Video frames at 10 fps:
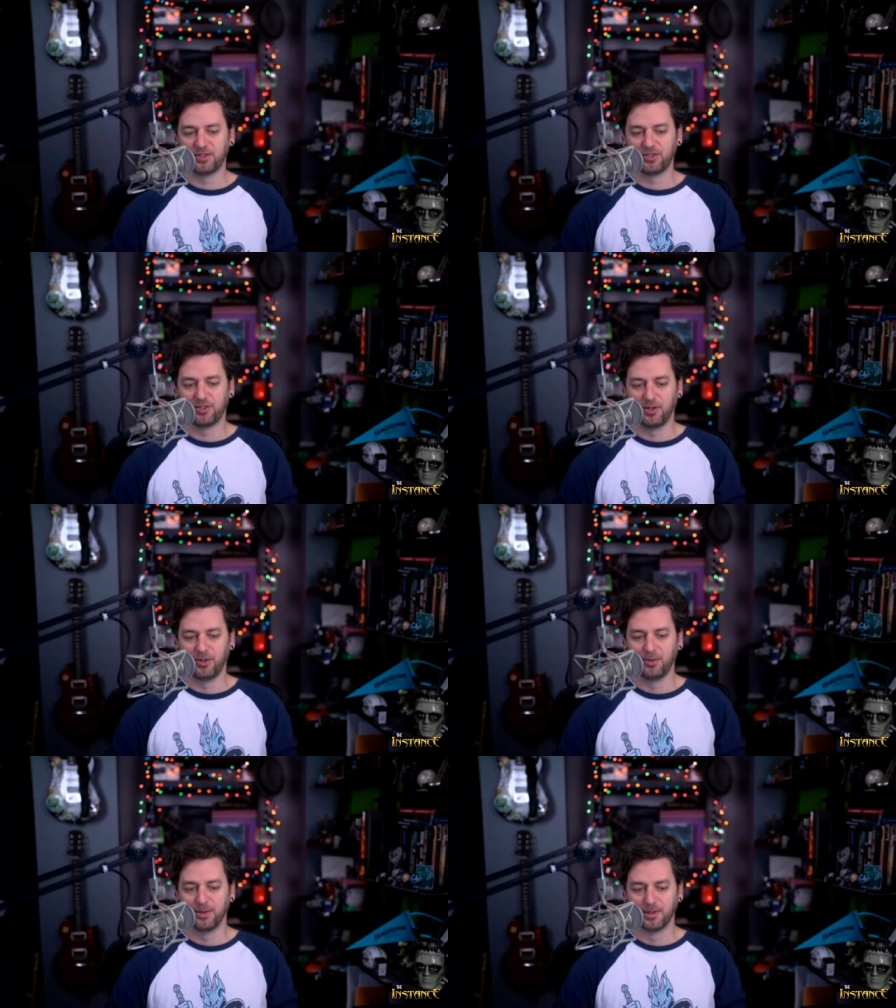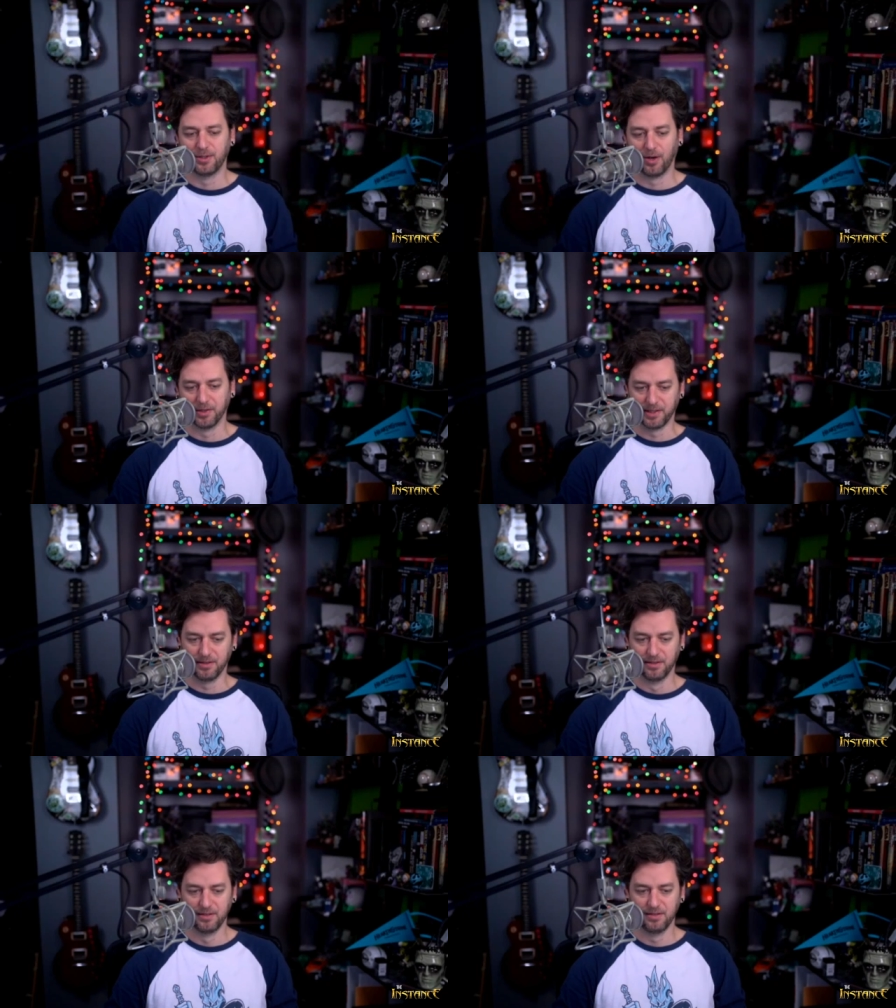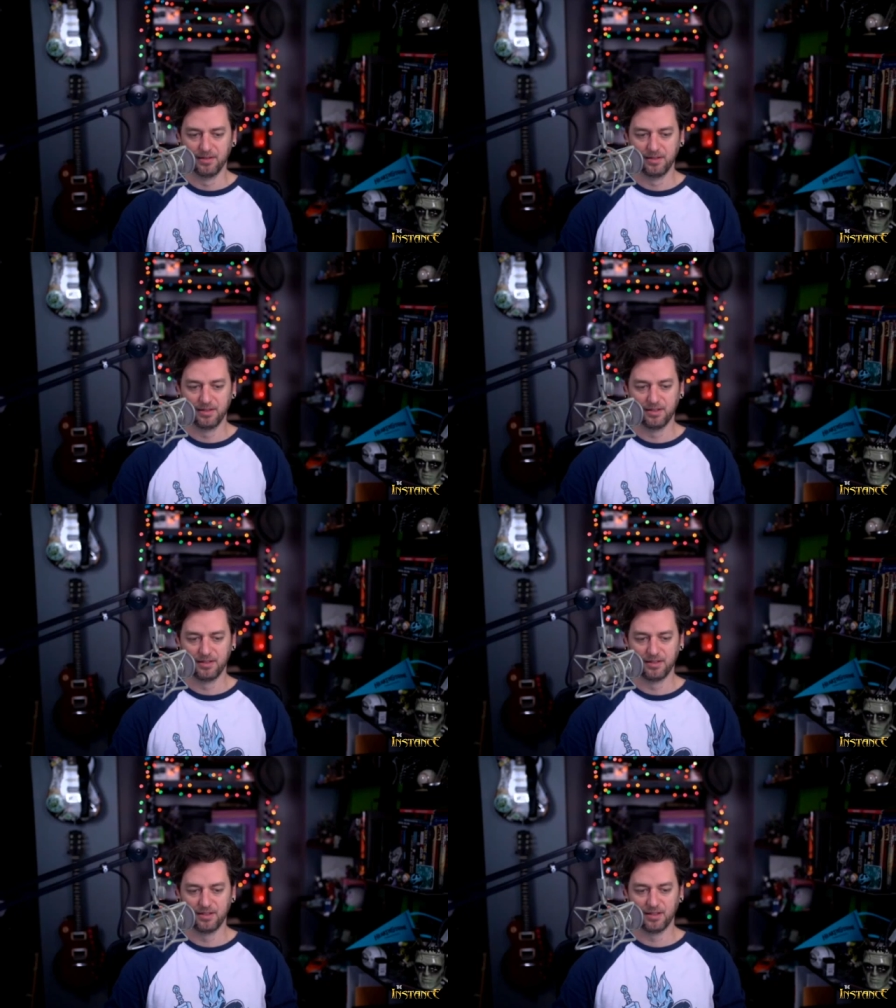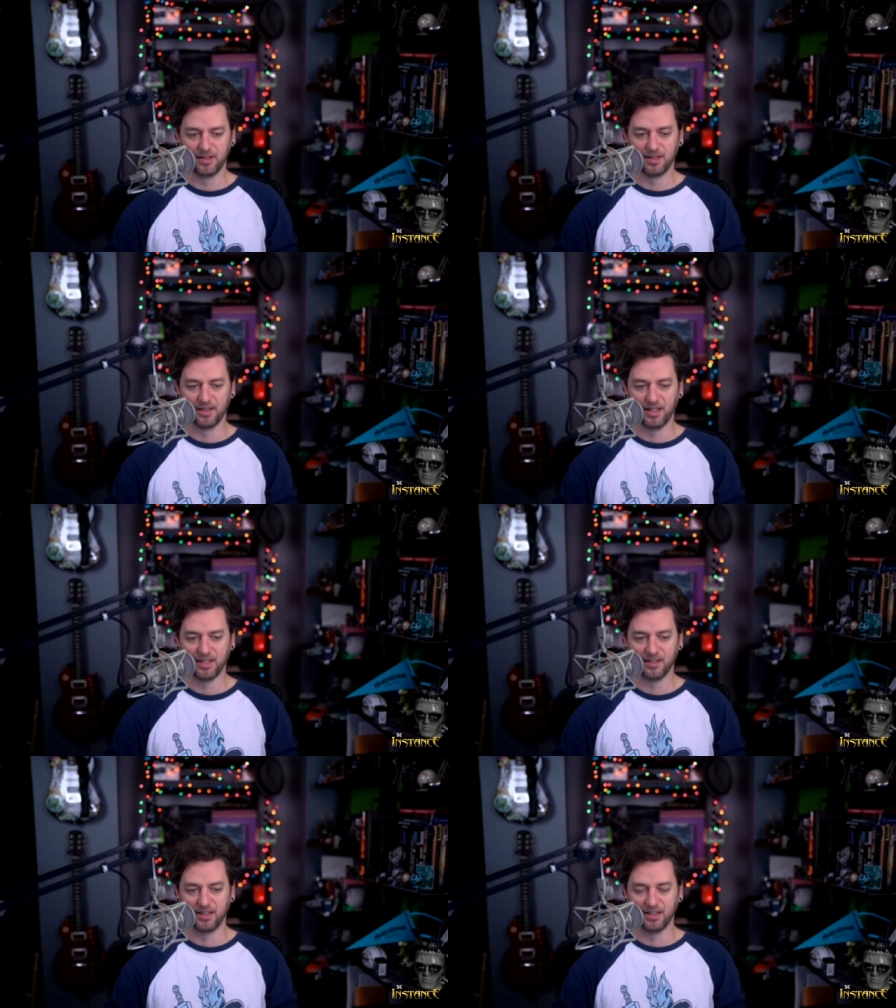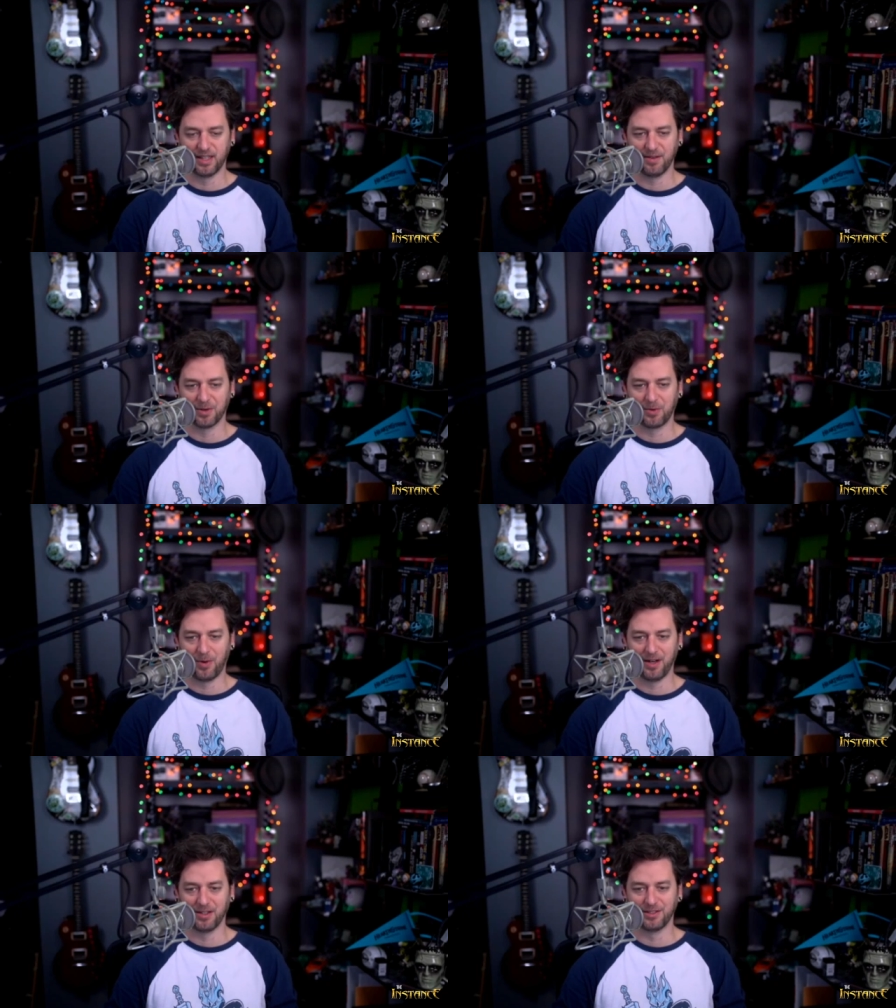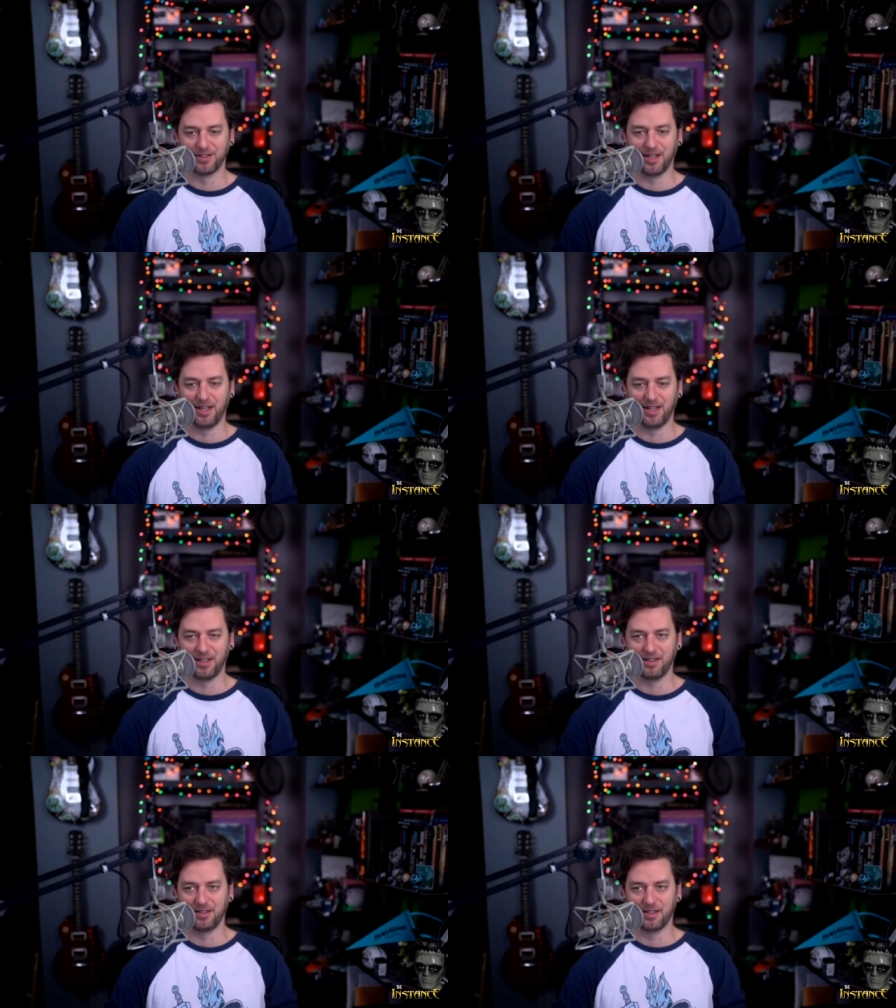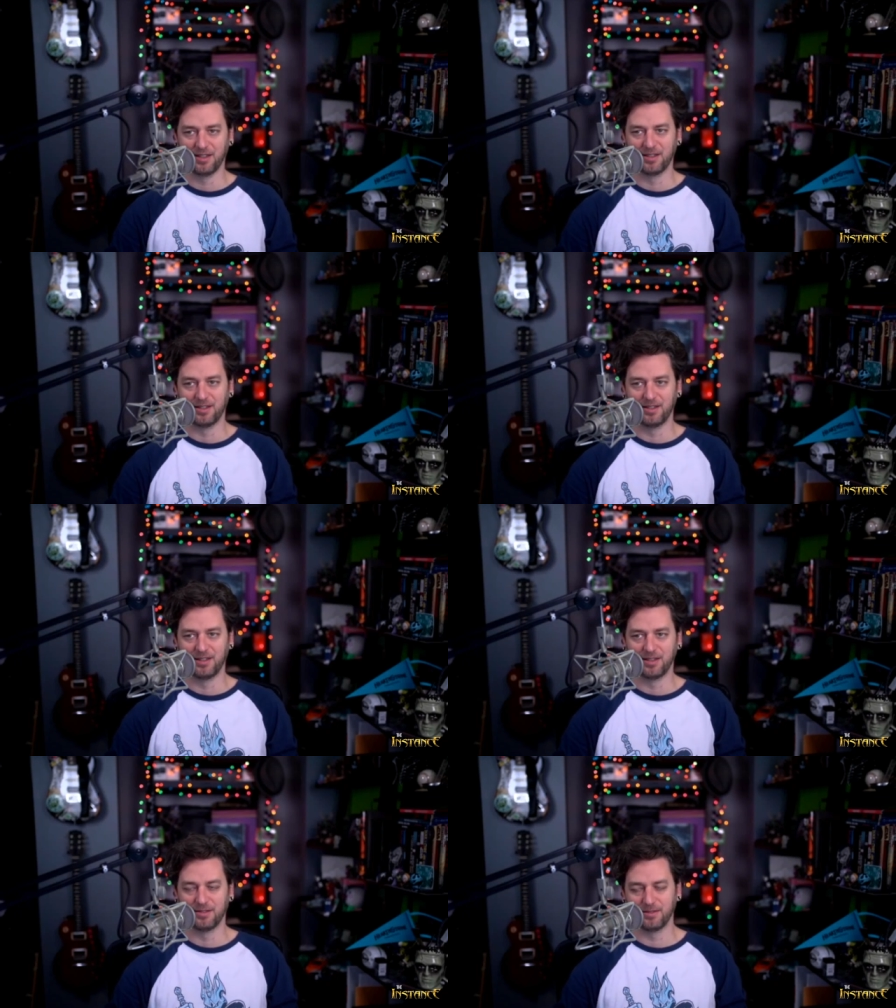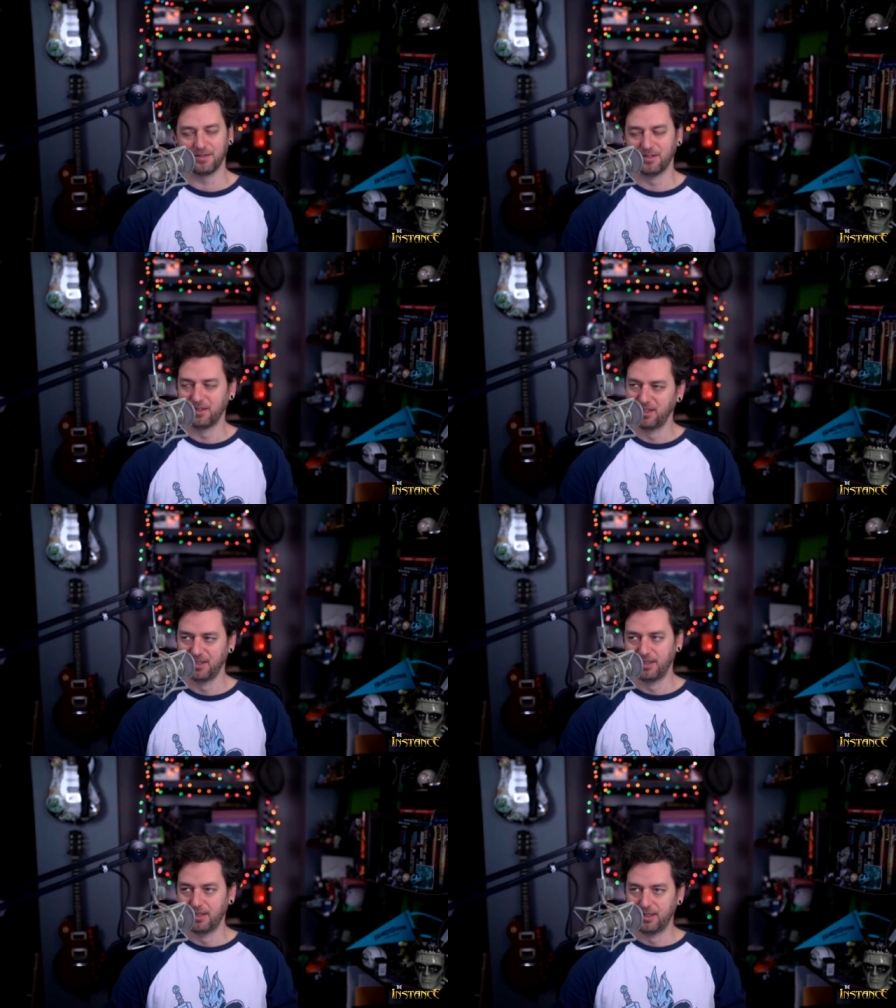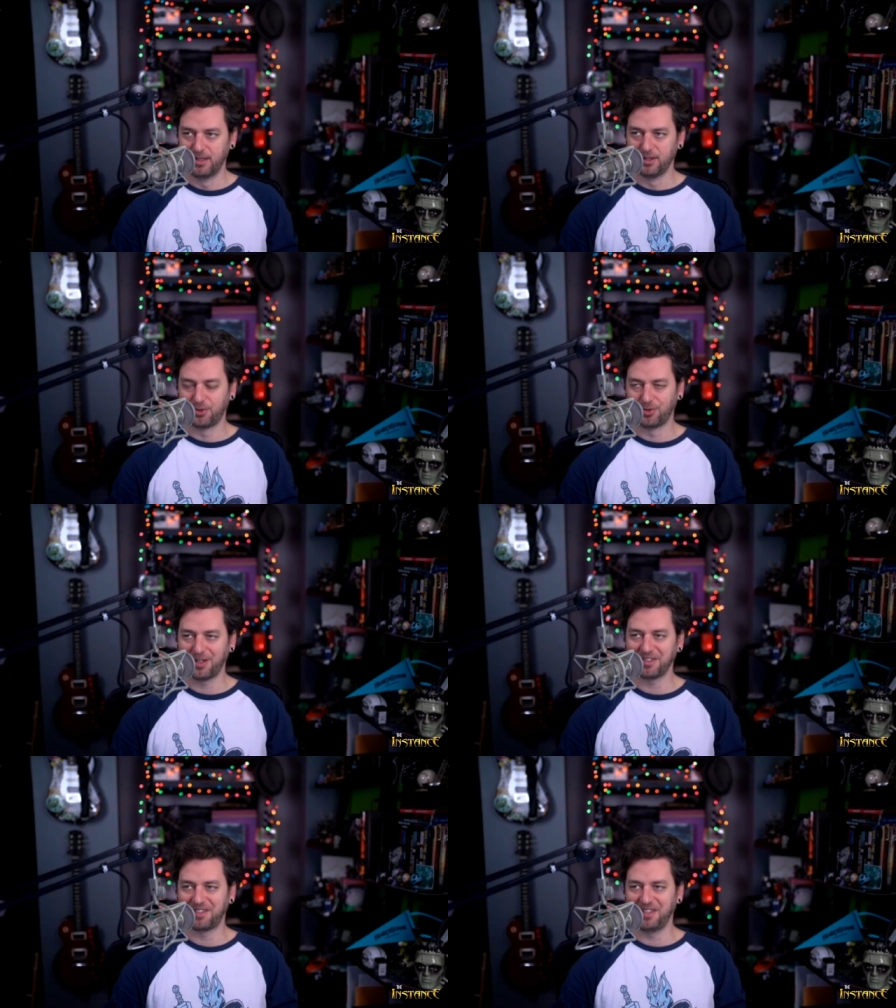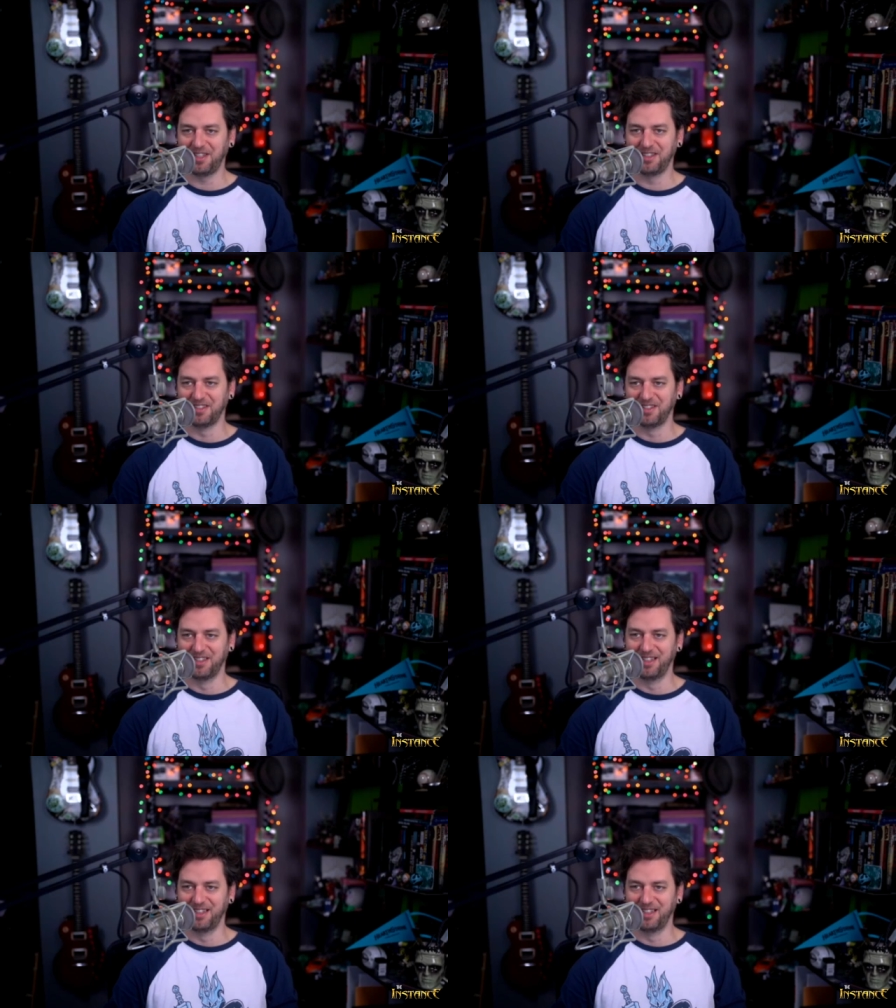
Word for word: so guarded. Mm-hmm. Uh, like like that requires a uh, uh, trust in